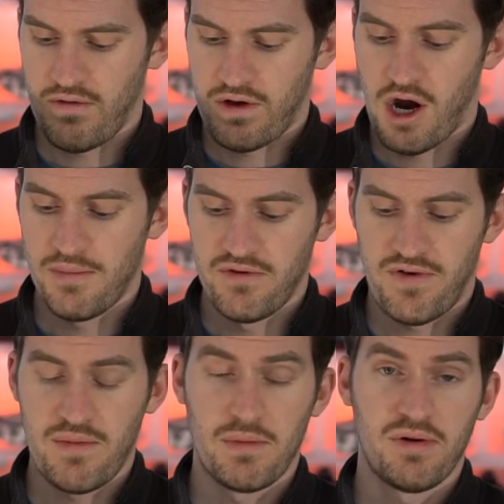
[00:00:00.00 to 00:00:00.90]
carbon
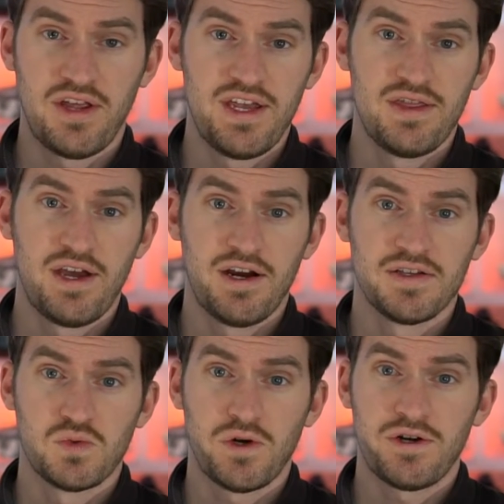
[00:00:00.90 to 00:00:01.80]
fiber plate in there
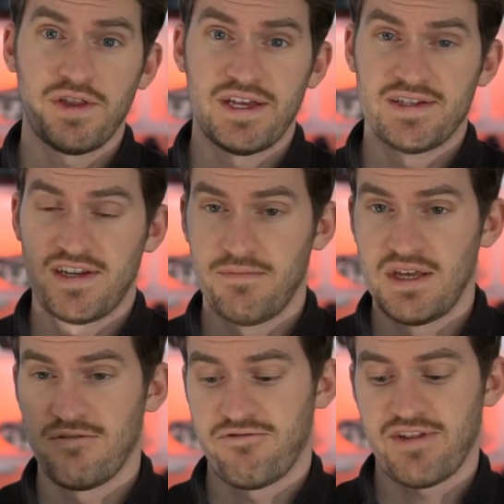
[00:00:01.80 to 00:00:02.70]
as well, that instead of
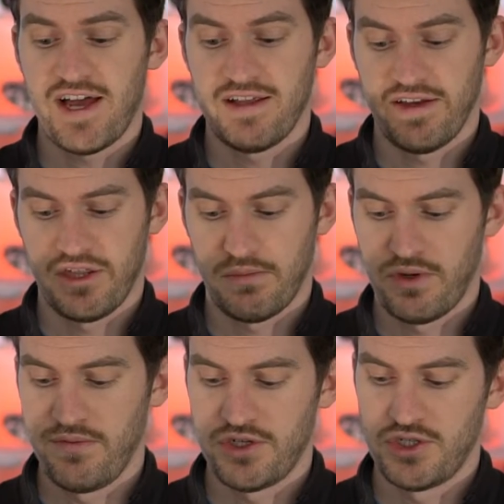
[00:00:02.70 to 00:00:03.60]
being flat like their
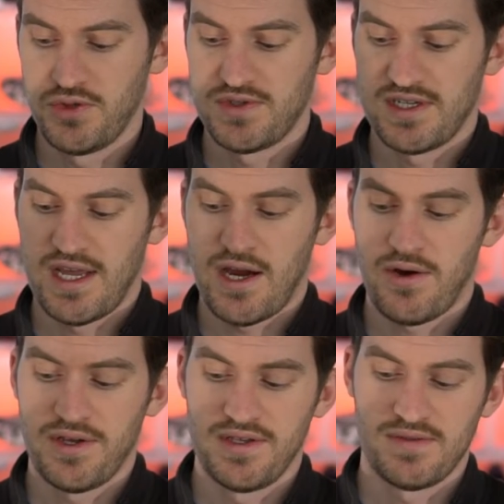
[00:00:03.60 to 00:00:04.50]
previous shoes, it
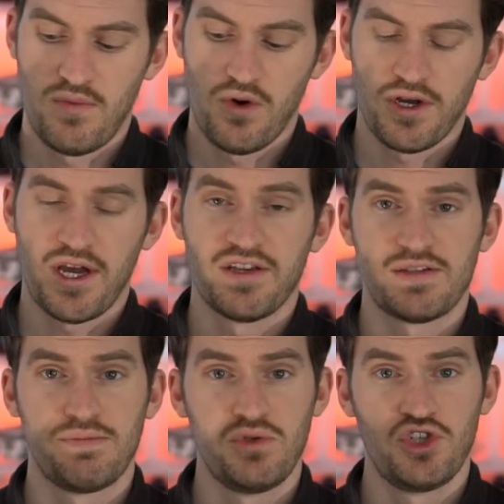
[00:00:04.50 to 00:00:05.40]
now is more kind of
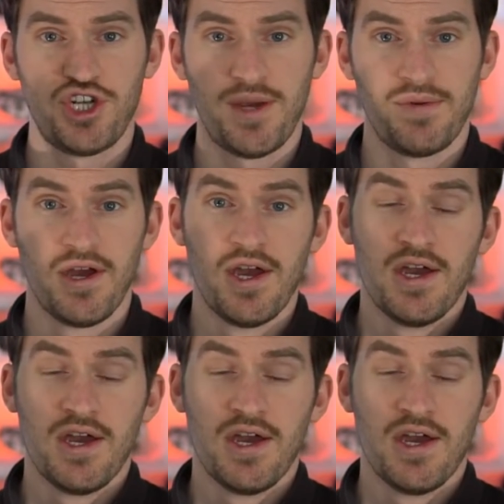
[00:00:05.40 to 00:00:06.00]
spoon shaped.